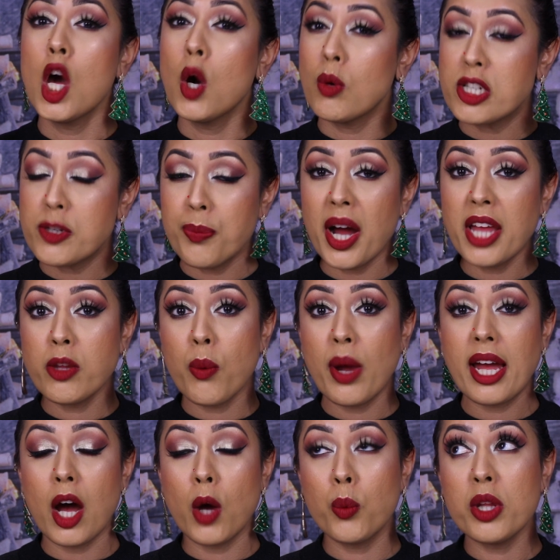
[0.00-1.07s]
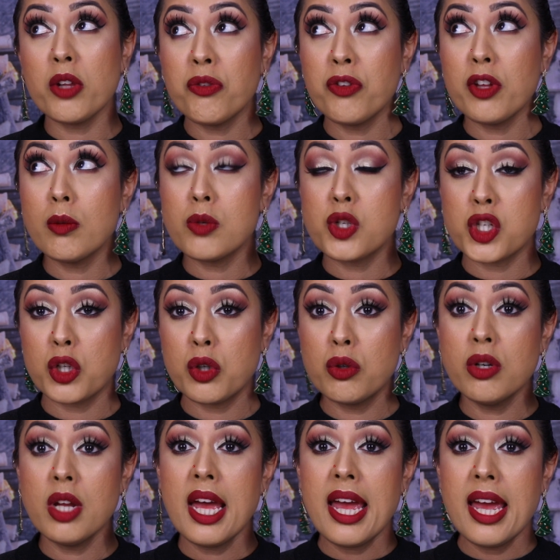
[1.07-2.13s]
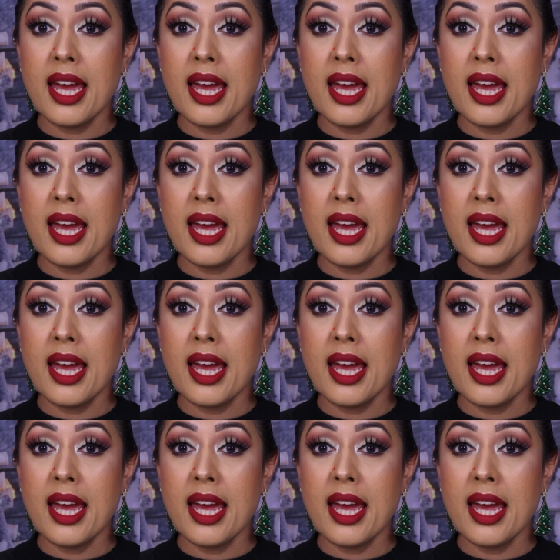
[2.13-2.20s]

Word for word: which by the way, I will film soon.